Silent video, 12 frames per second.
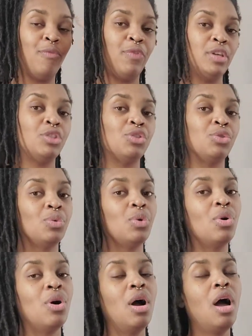
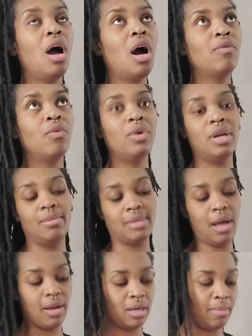visual of what I'm
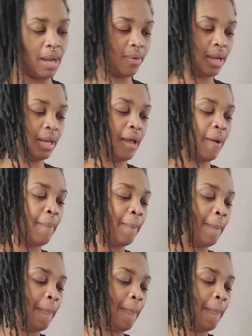talking about right now.